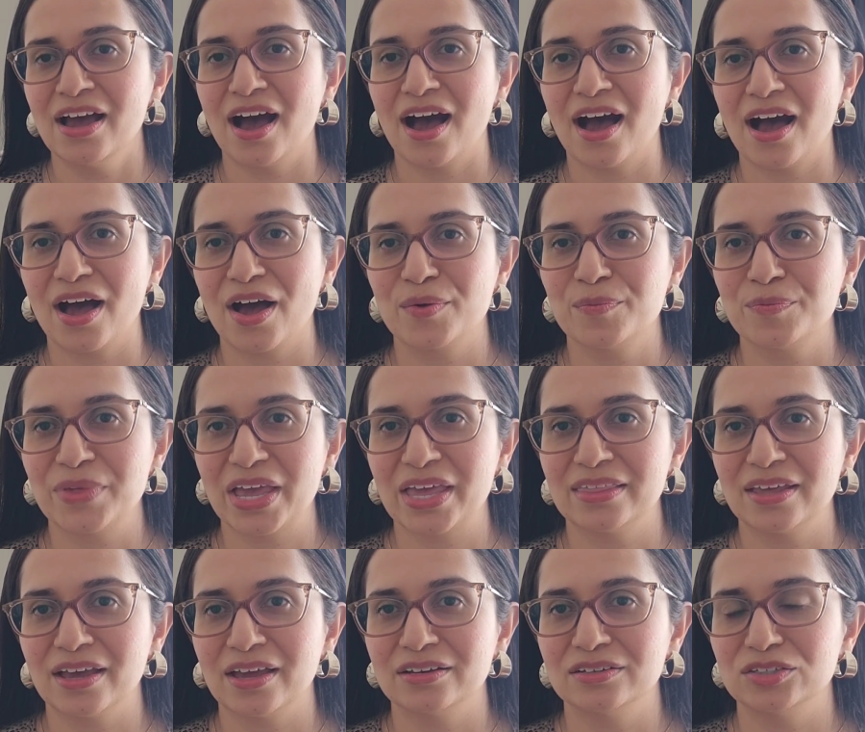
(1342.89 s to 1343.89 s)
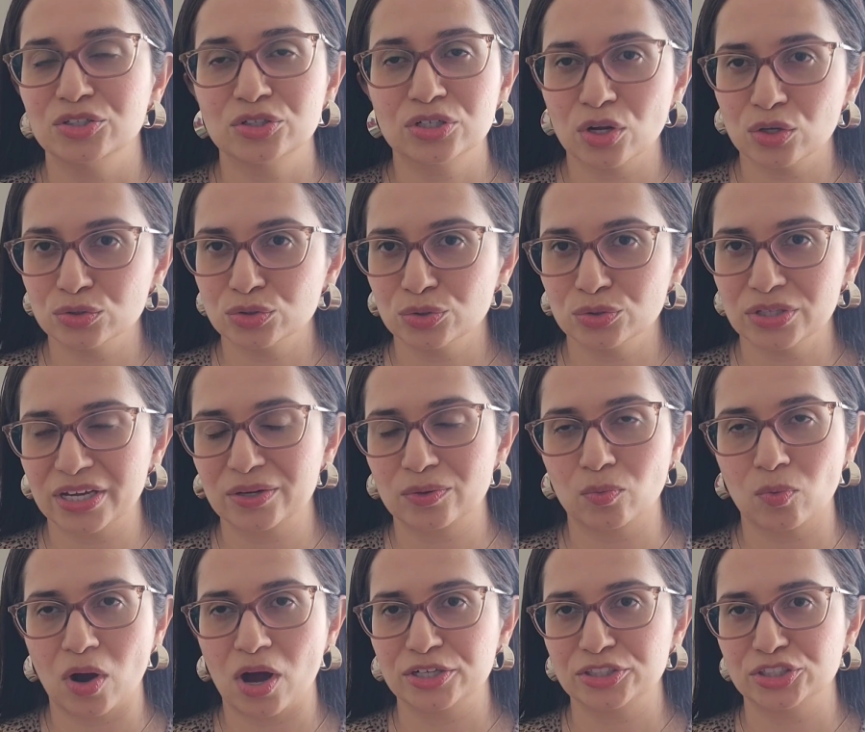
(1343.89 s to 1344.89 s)
And then you can also like
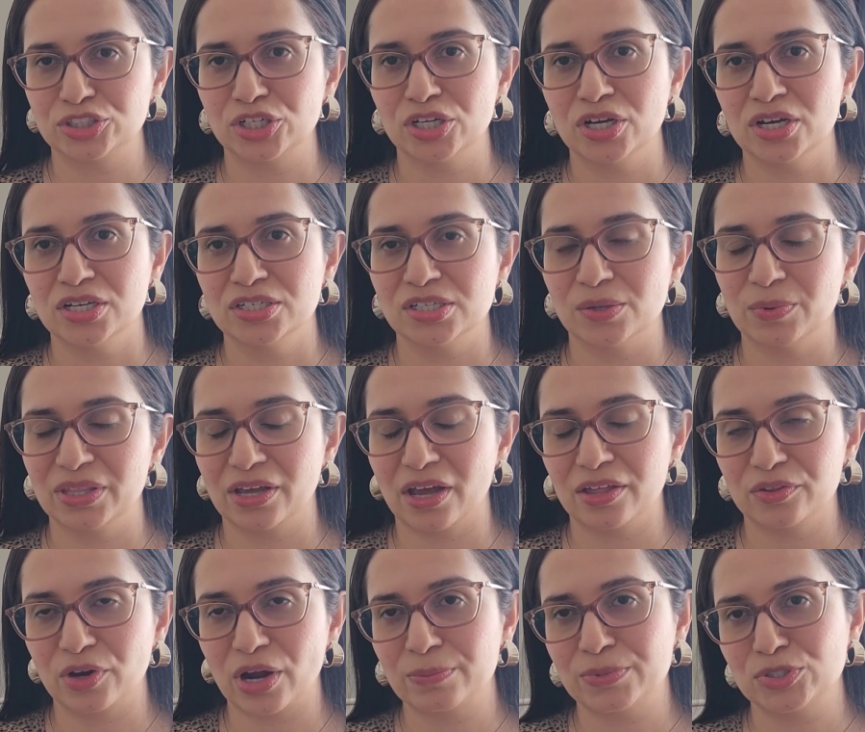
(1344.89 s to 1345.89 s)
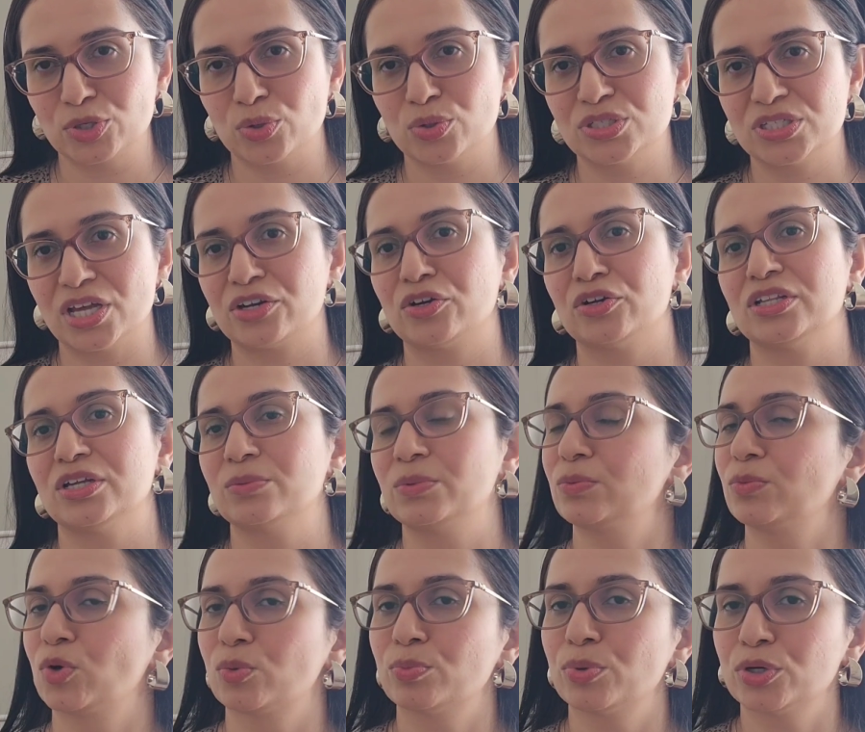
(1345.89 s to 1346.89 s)
watch some of the other episodes that are a little
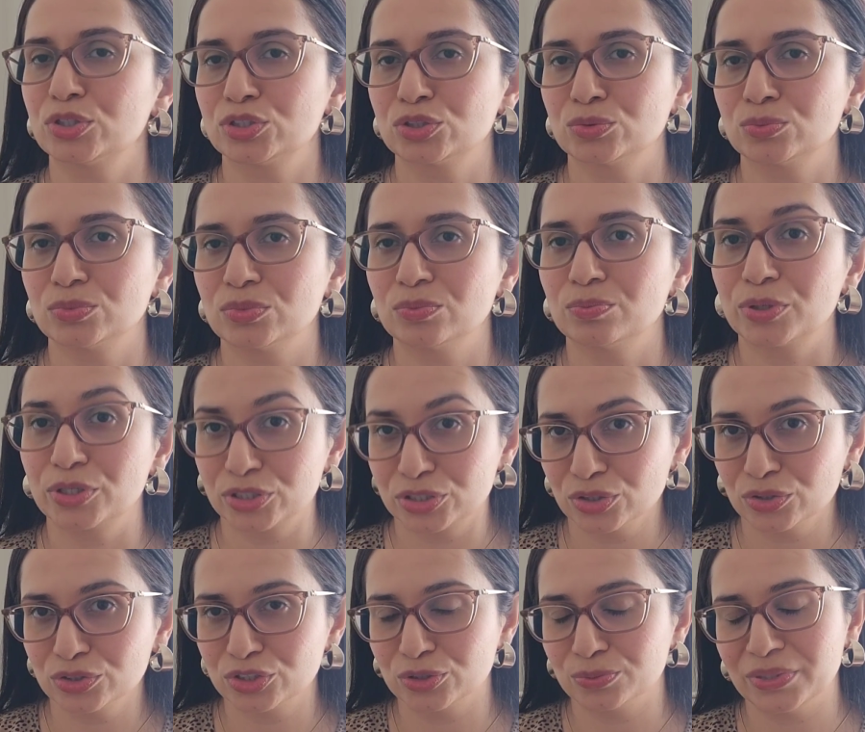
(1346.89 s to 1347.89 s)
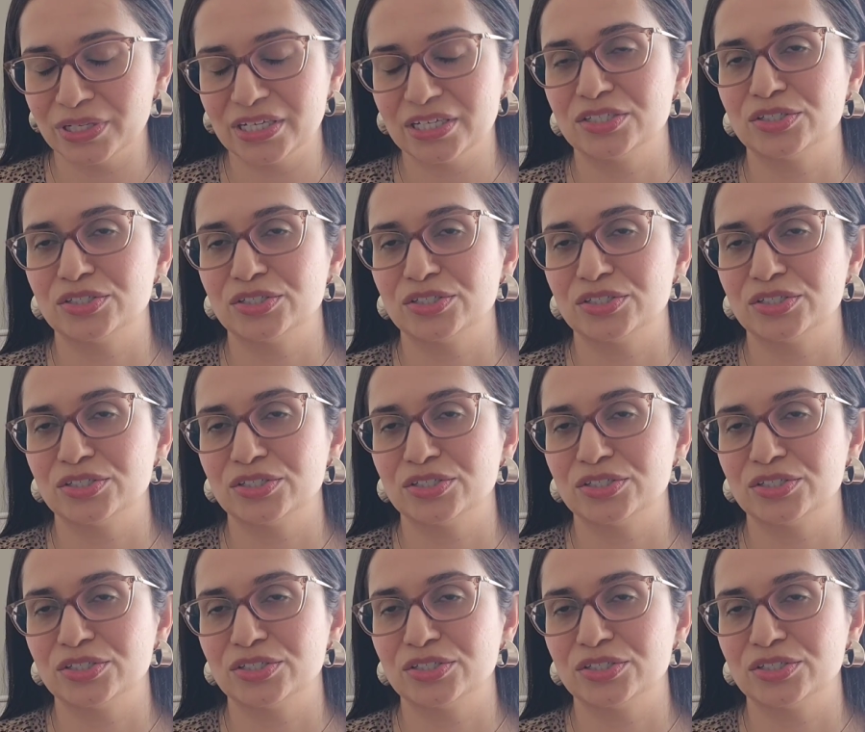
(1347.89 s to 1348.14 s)
bit more personal to me.